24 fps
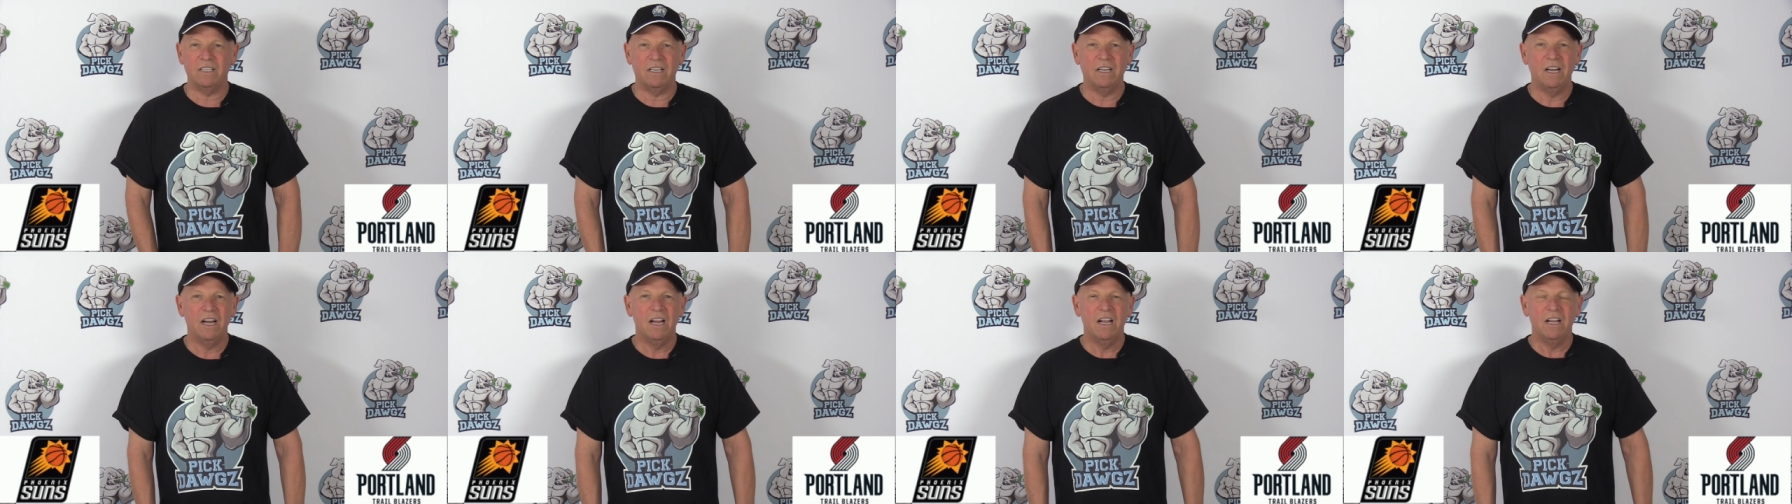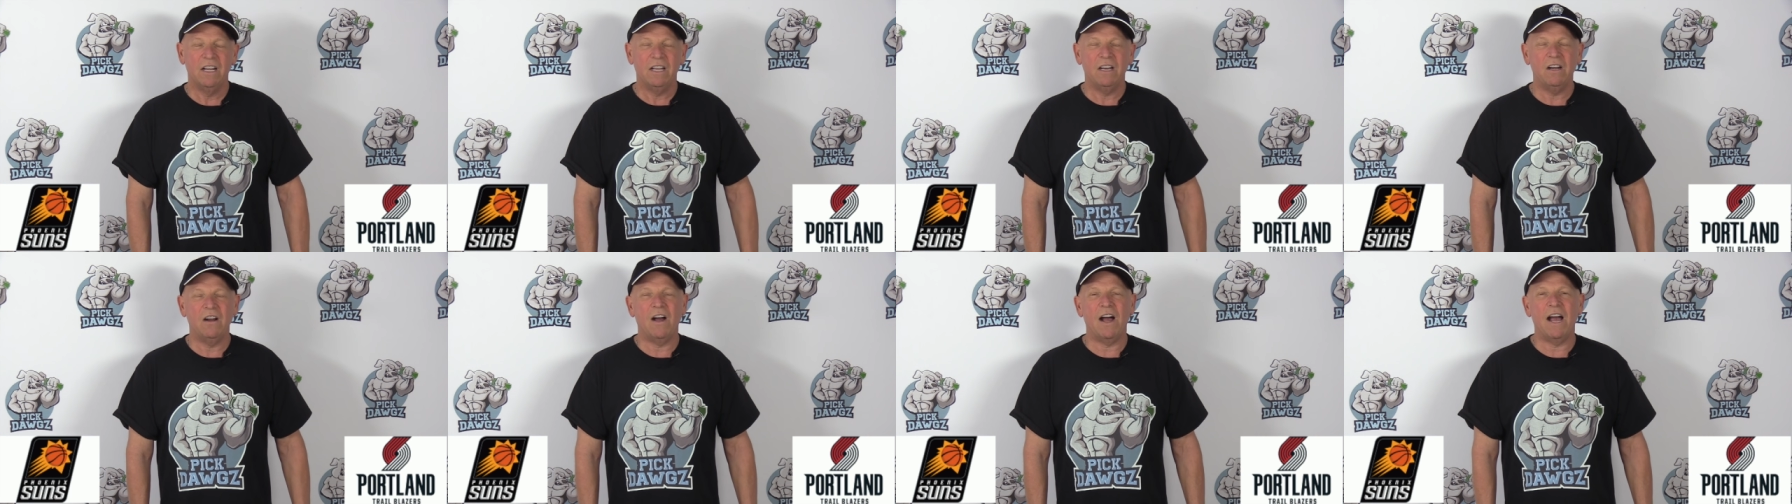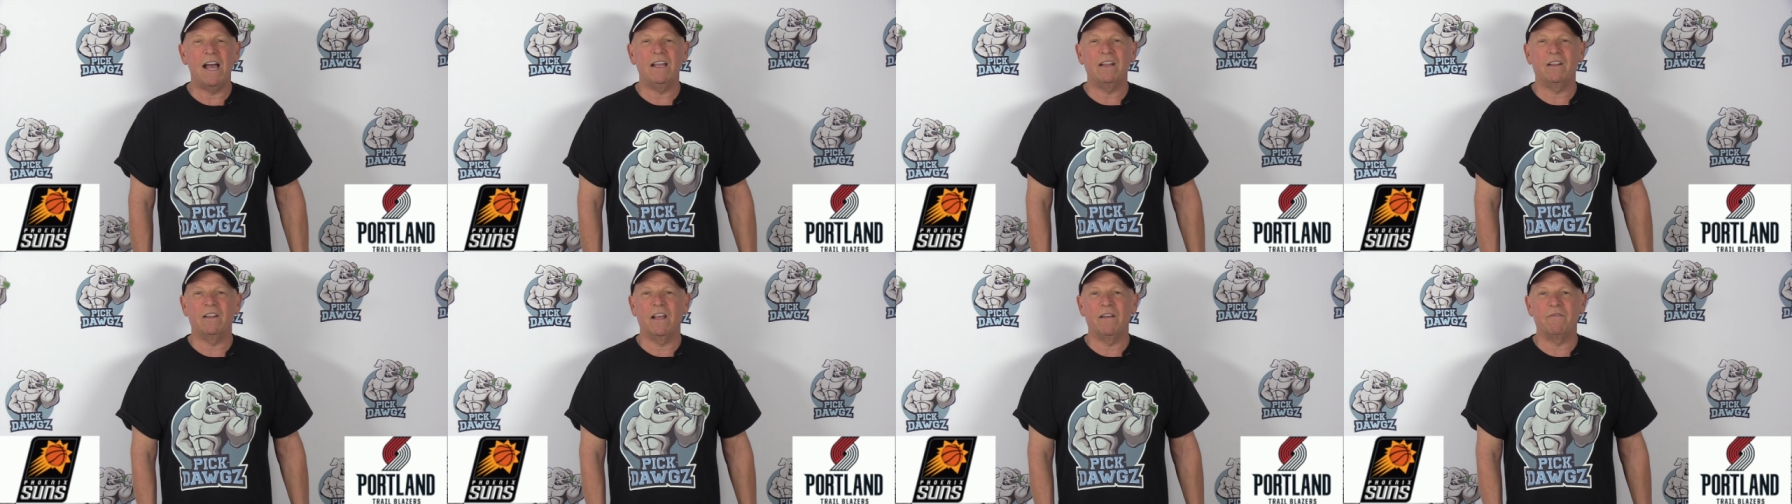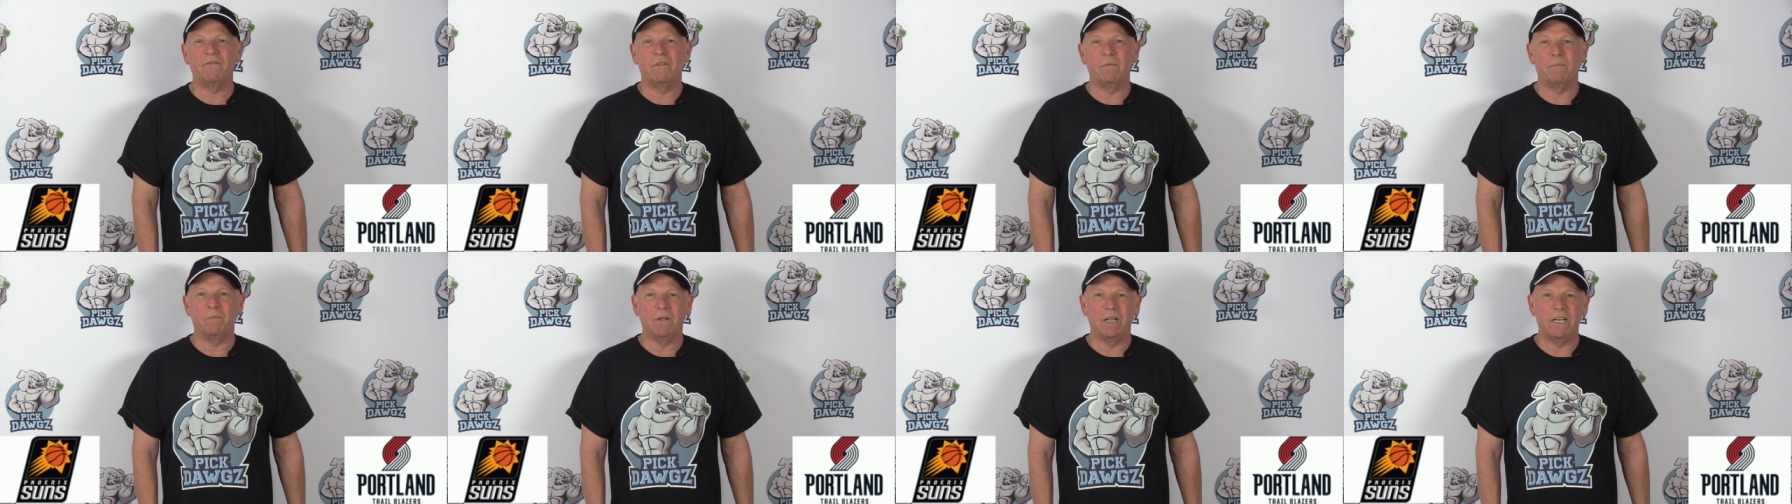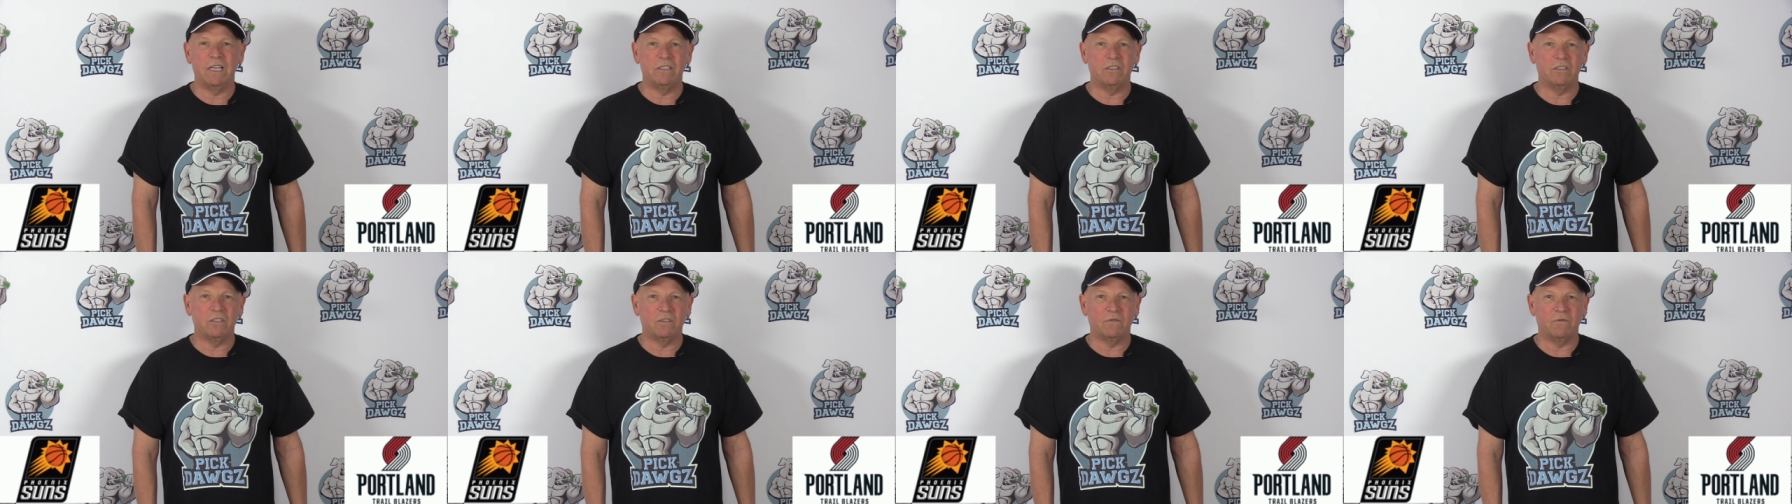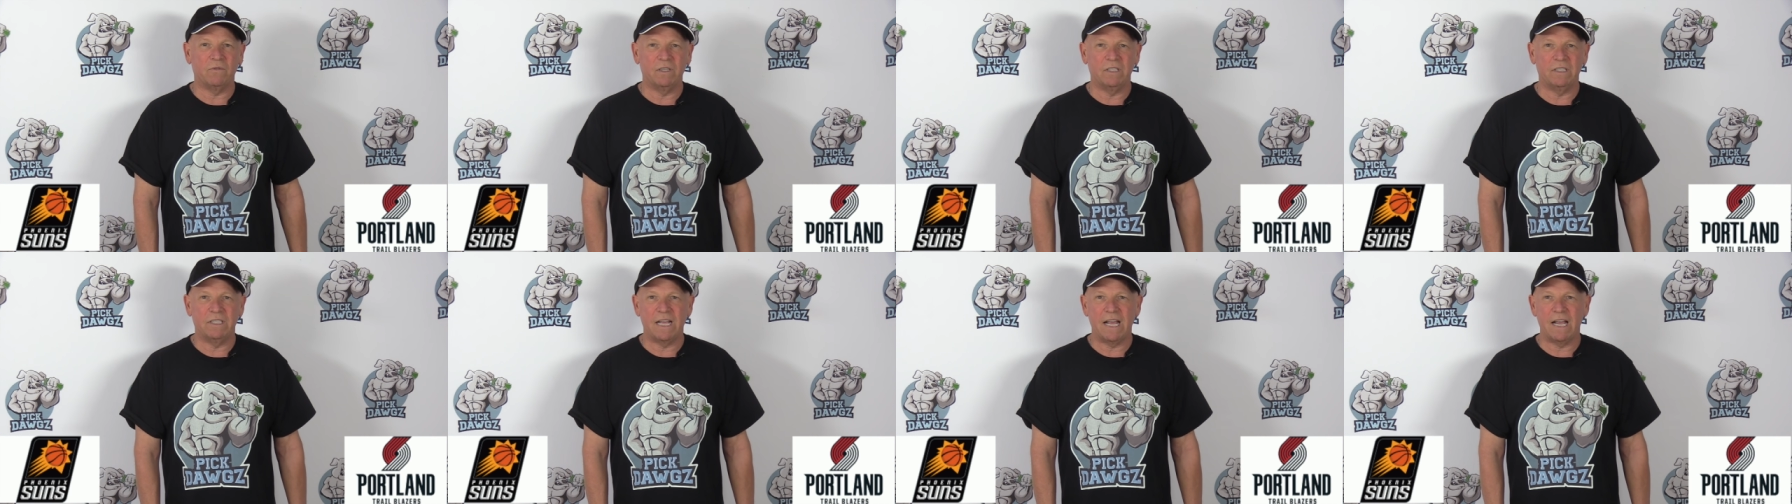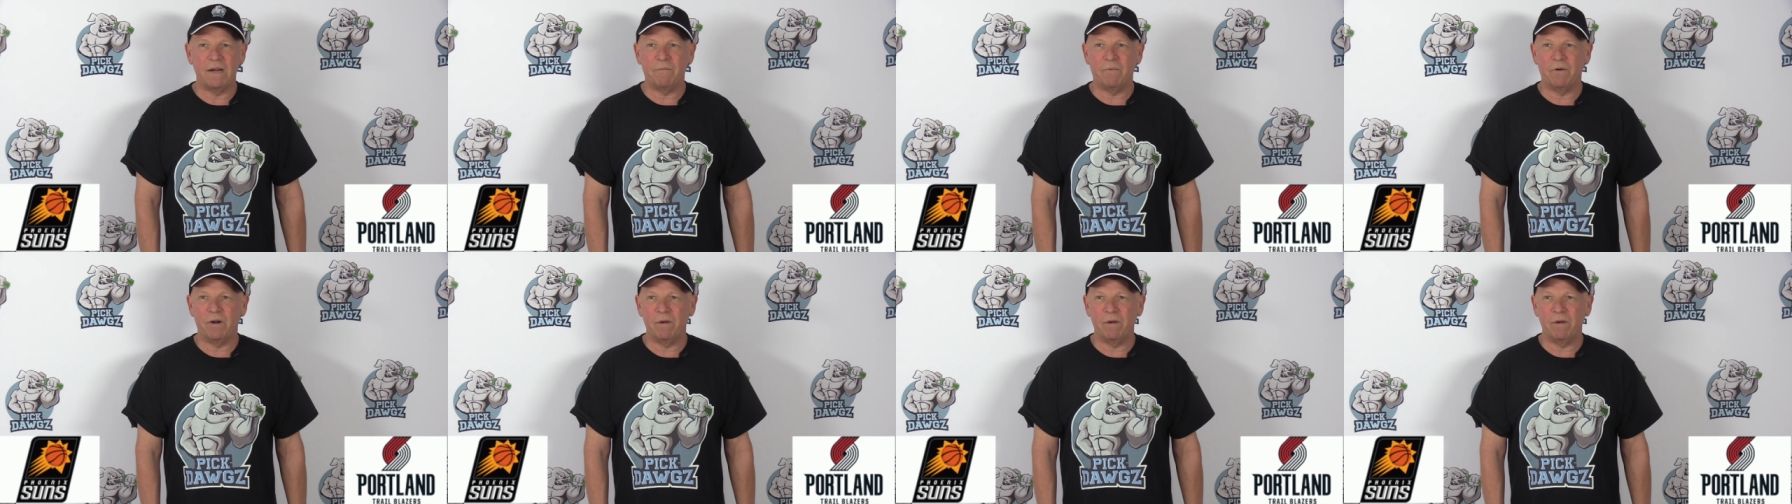And, you know, I had left the Blazers for dead,